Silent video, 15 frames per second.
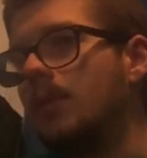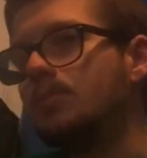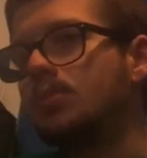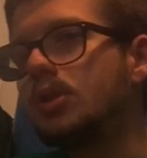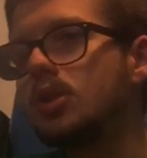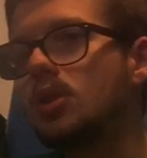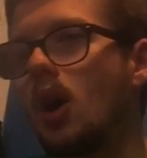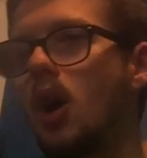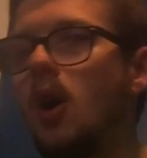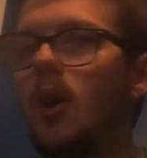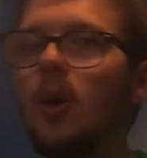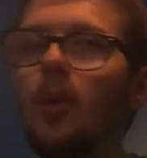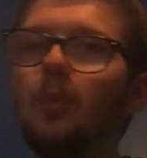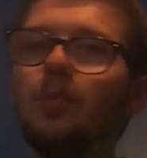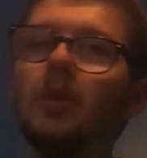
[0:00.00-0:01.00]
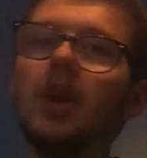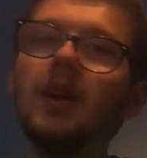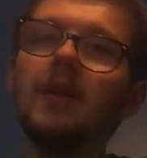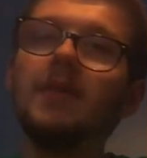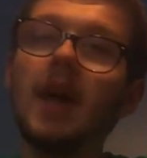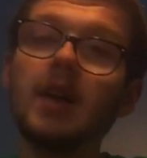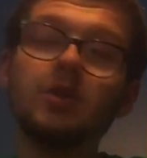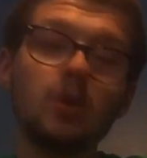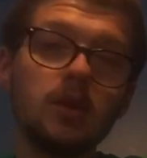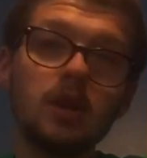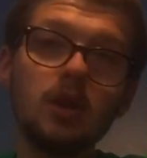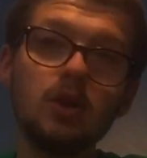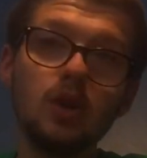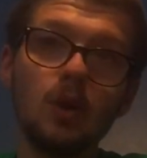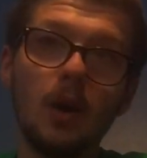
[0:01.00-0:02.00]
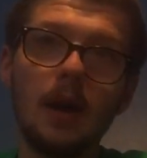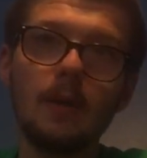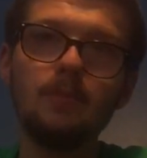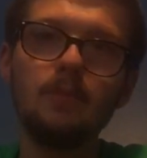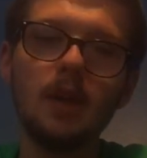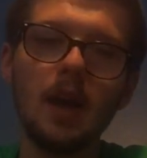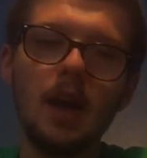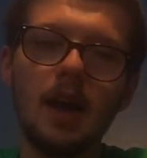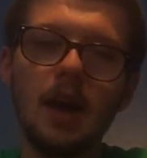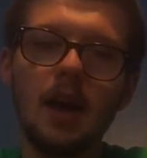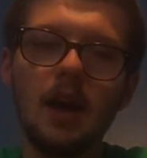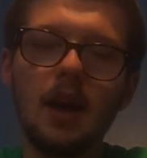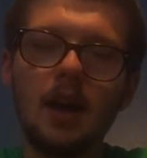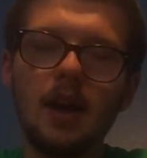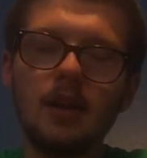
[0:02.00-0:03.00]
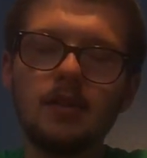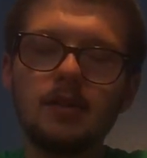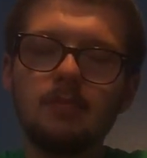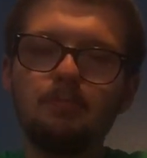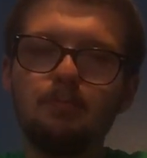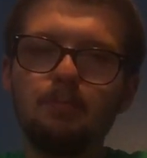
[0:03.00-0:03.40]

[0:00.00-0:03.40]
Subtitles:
So that's what they're doing, and